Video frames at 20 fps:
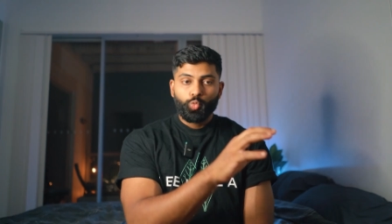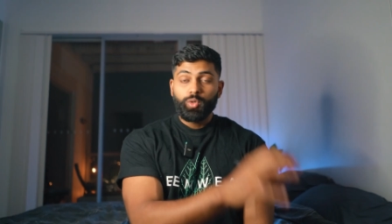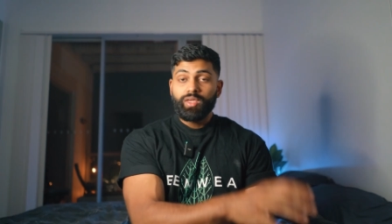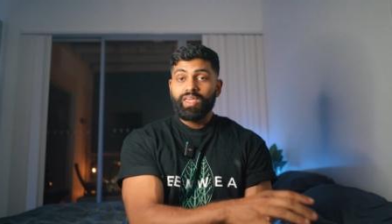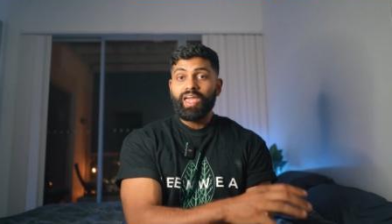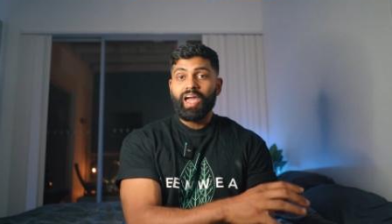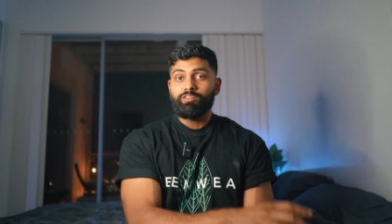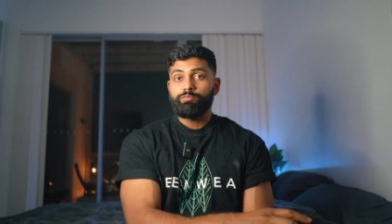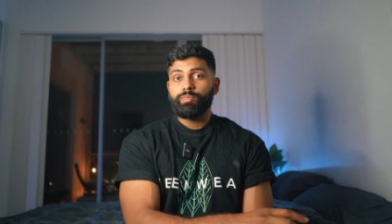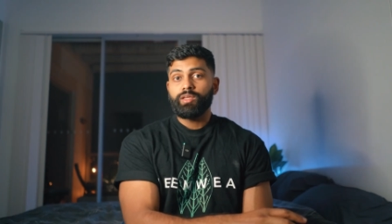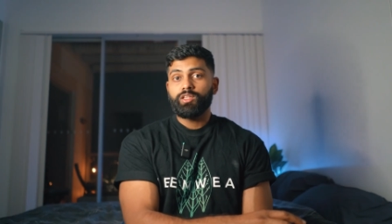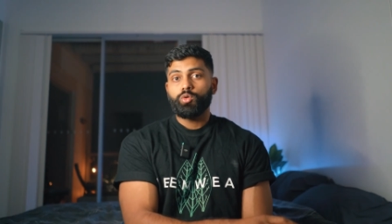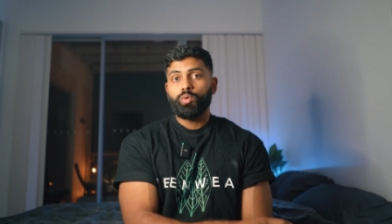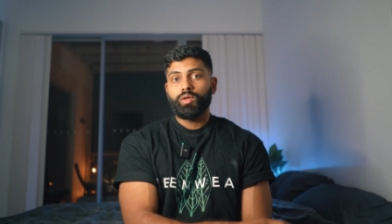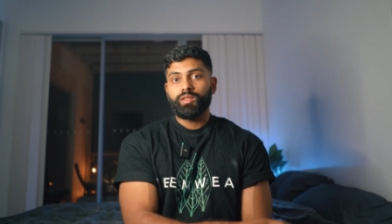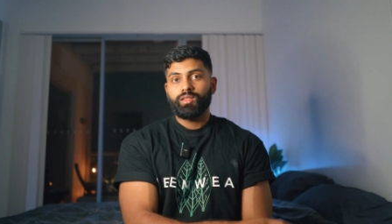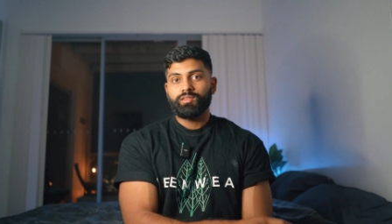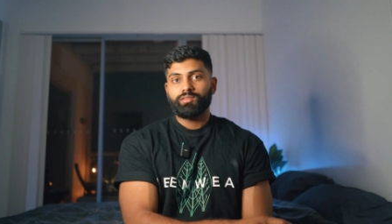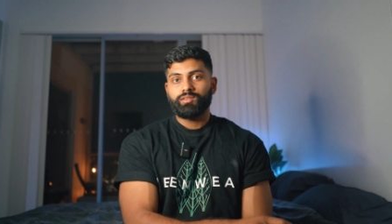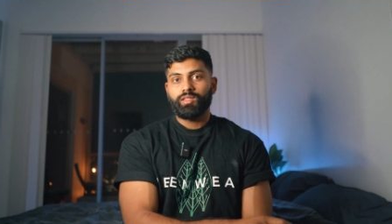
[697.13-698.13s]
We have been
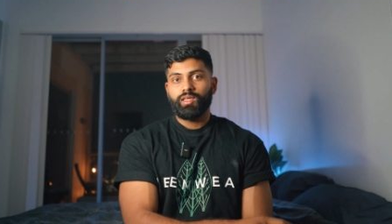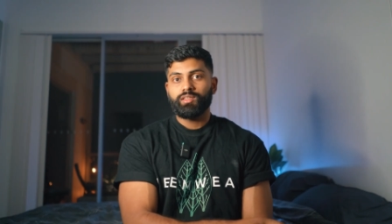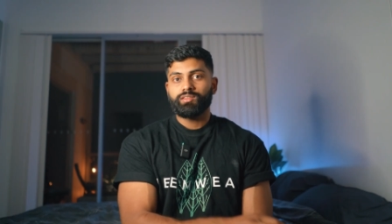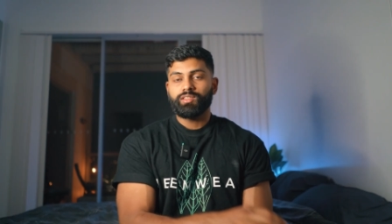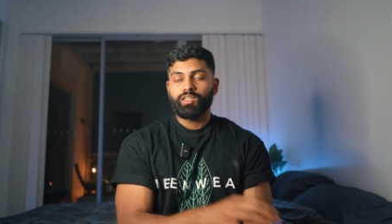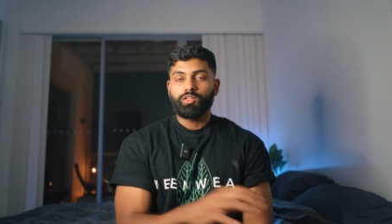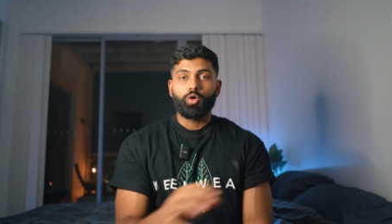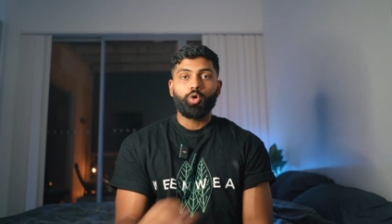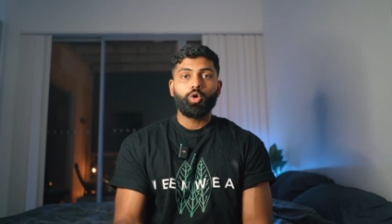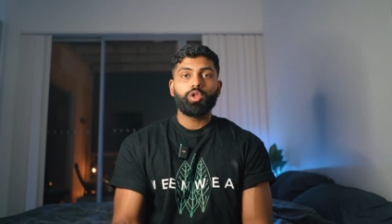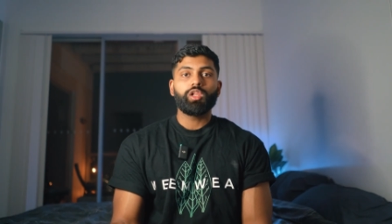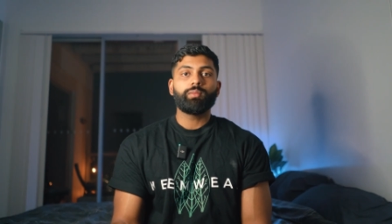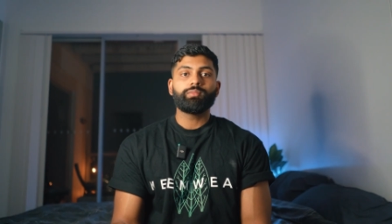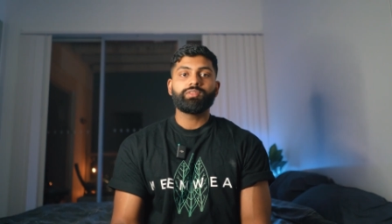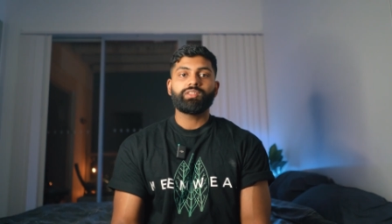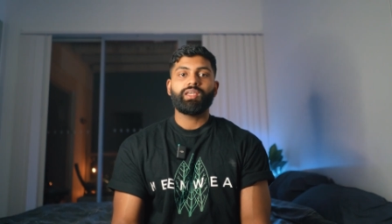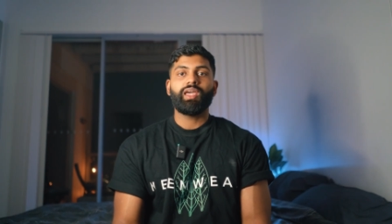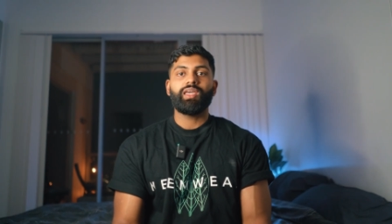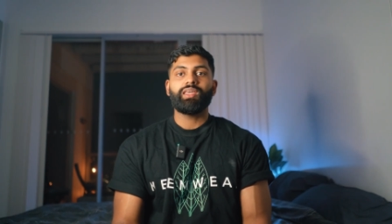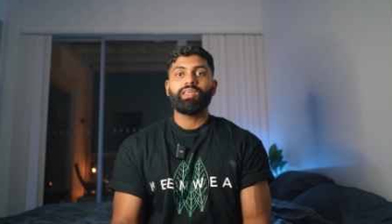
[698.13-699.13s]
doing these things, and all I'm
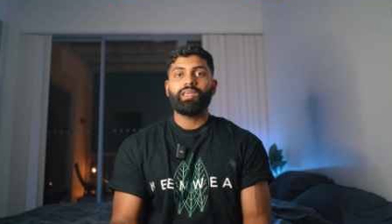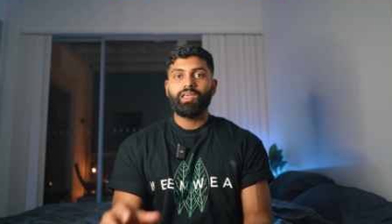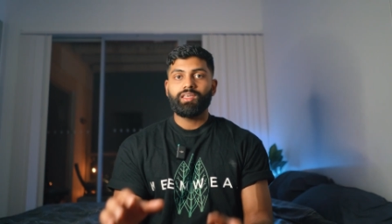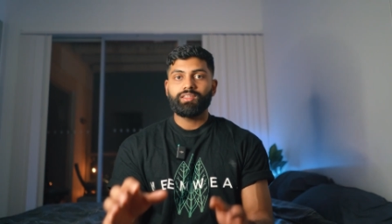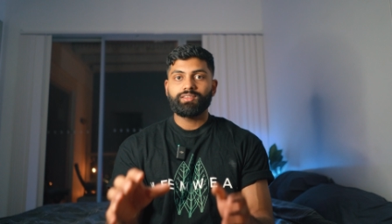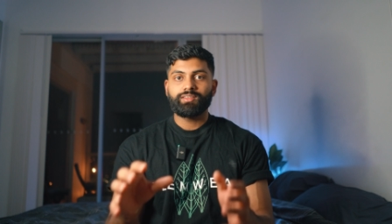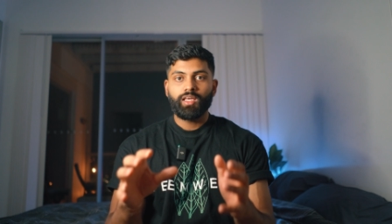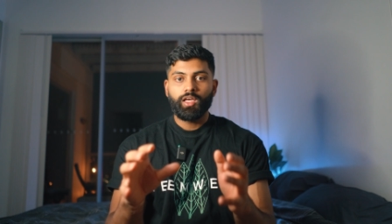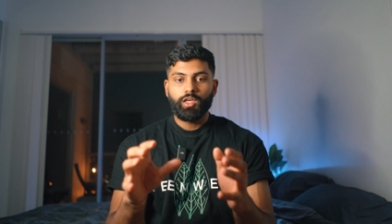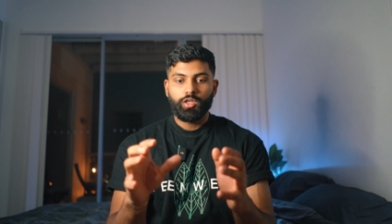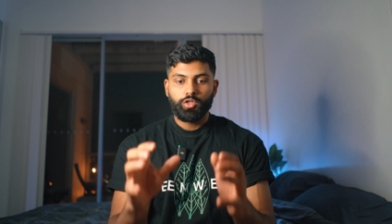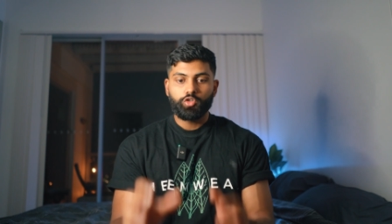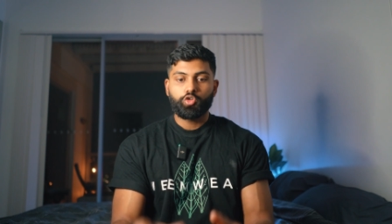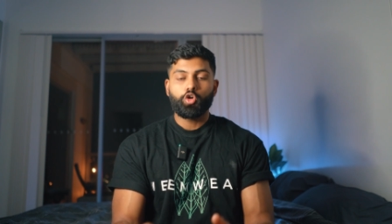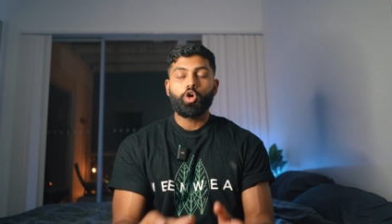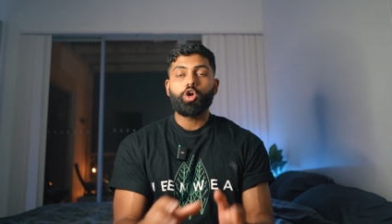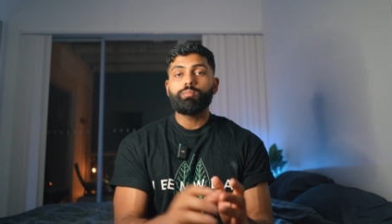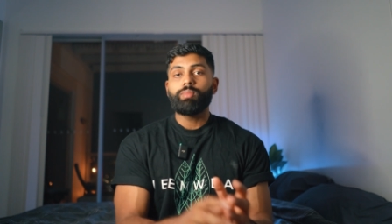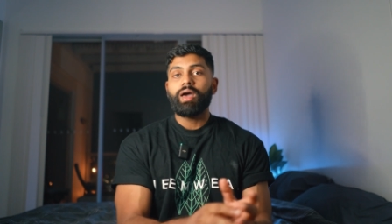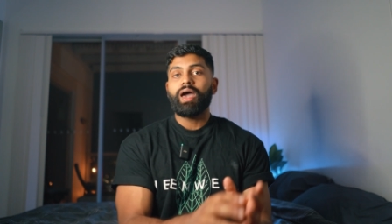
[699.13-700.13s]
saying is
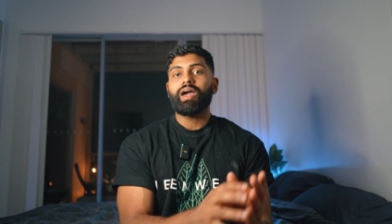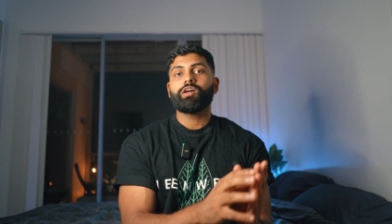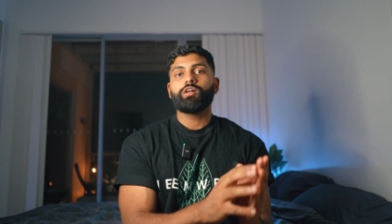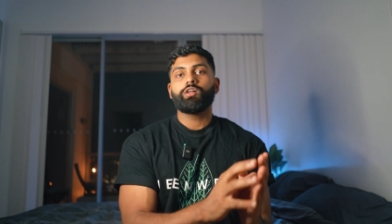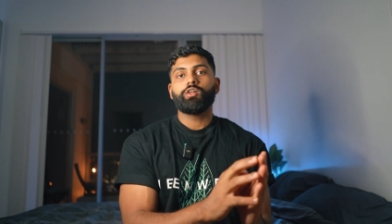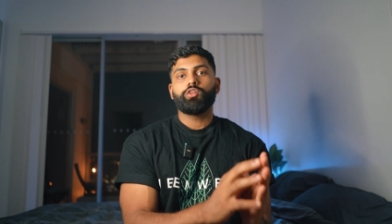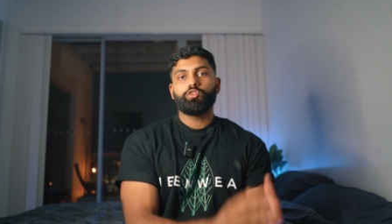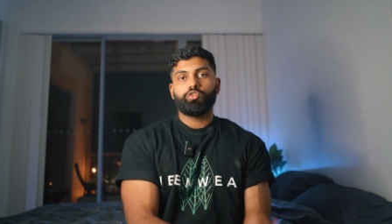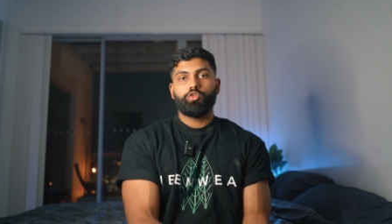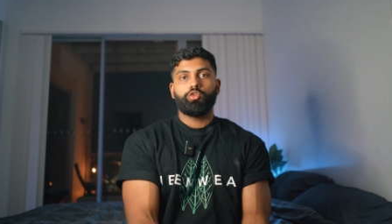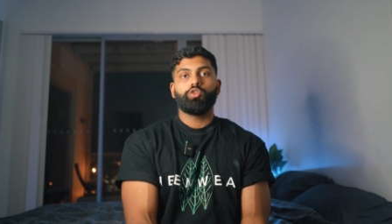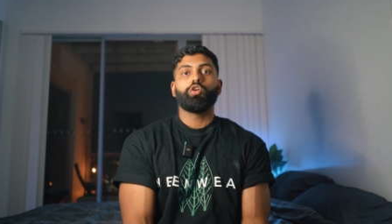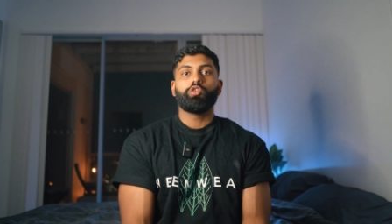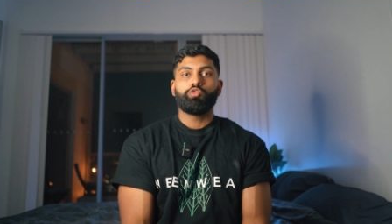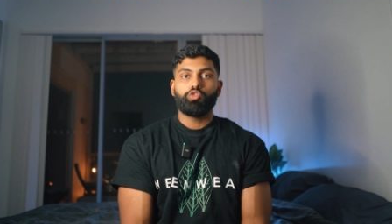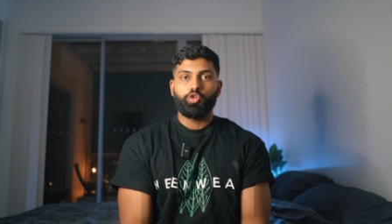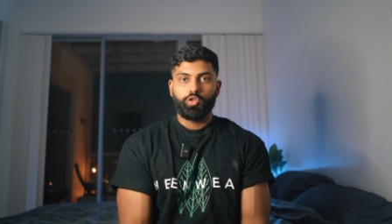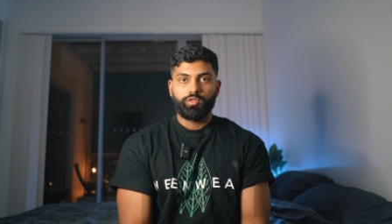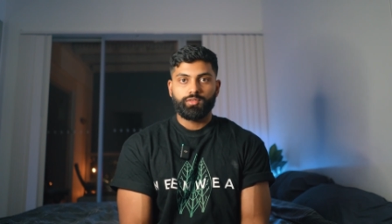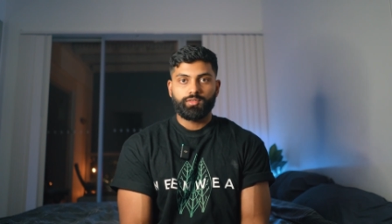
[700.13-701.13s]
go back to your
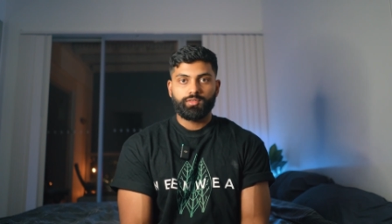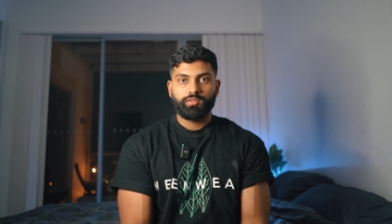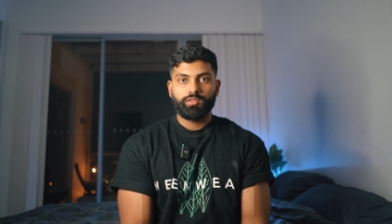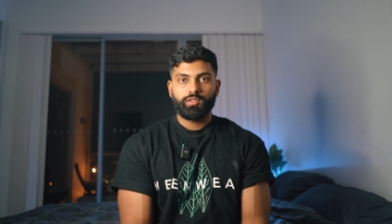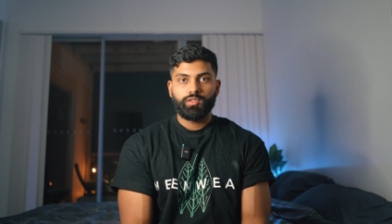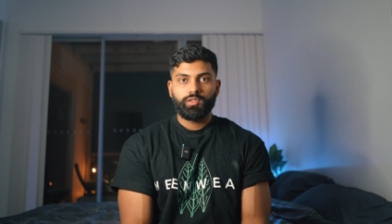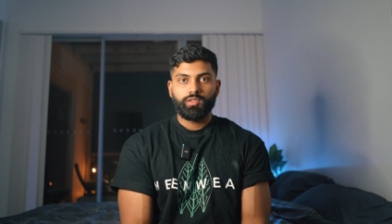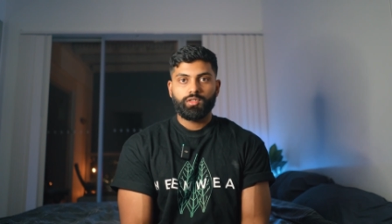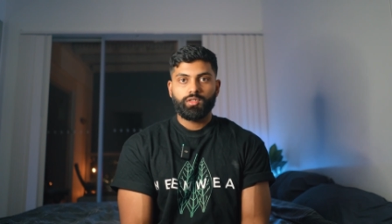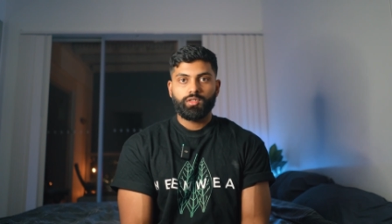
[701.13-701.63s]
roots.